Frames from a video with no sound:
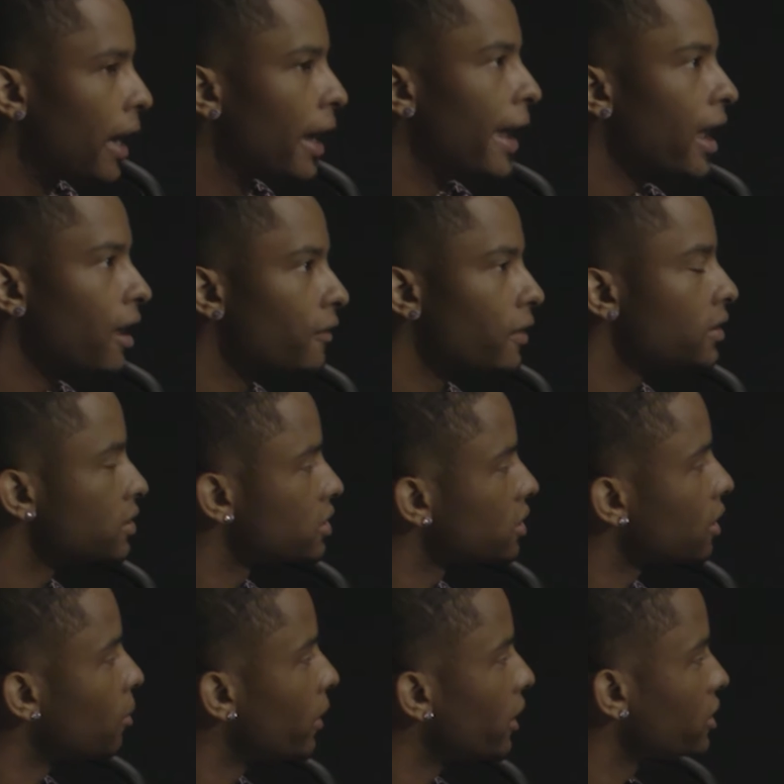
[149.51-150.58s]
have in
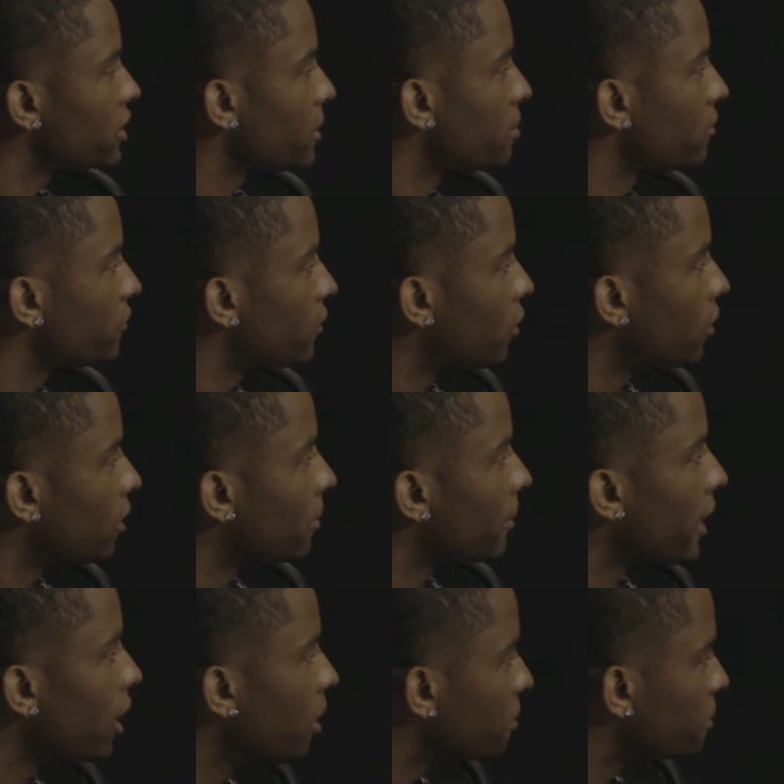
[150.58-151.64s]
some way, shape, or form
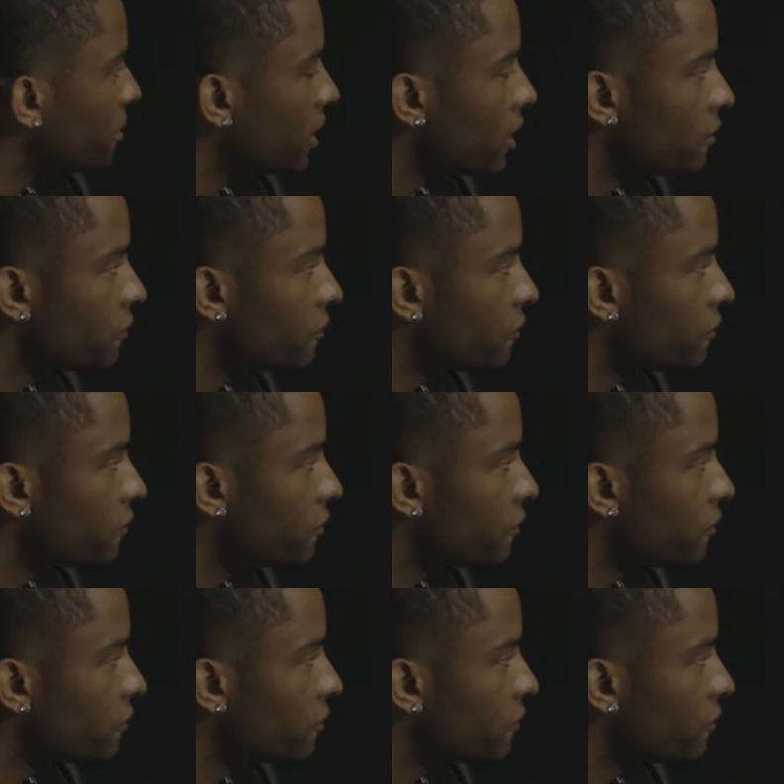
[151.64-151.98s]
helped me,